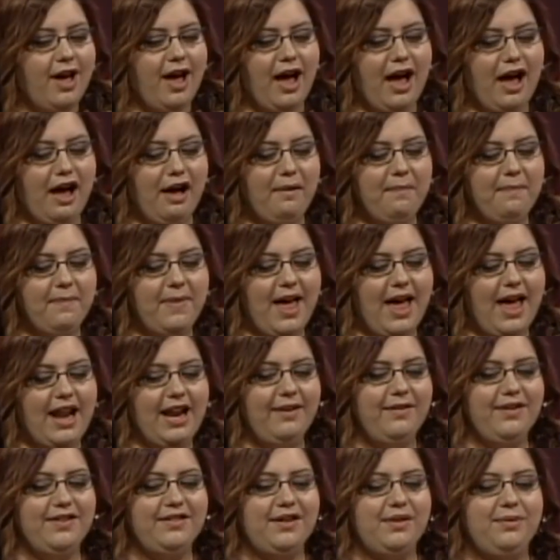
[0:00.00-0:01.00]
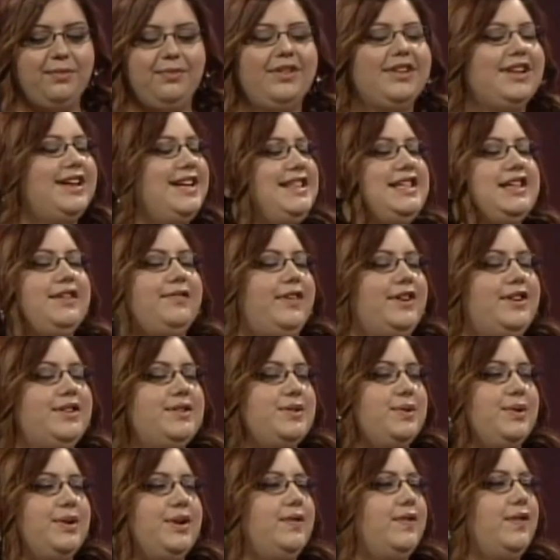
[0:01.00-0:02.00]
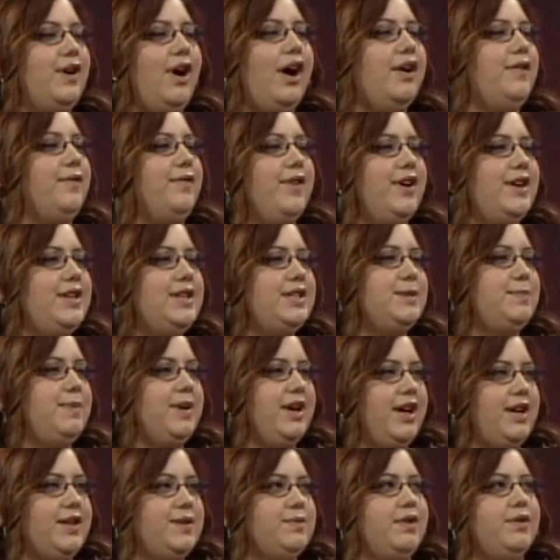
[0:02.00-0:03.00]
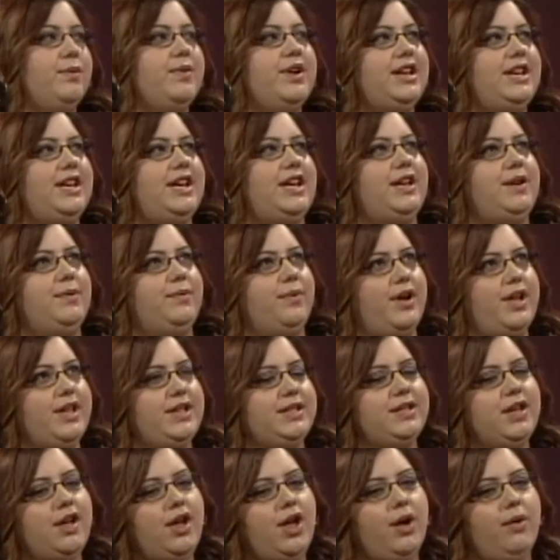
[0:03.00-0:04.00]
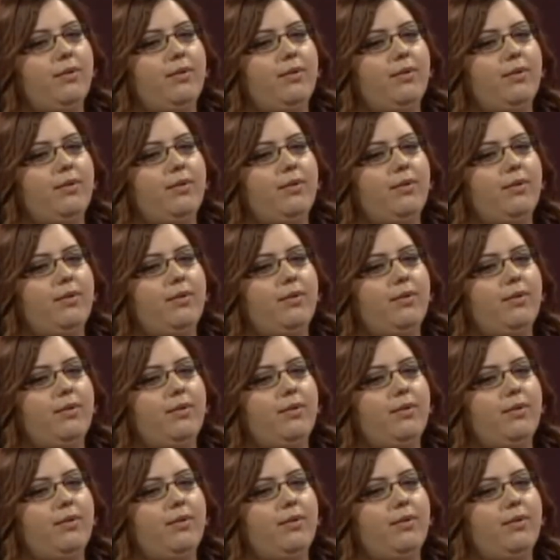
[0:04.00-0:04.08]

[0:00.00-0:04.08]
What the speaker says: And it was a really different sort of conference because what we did was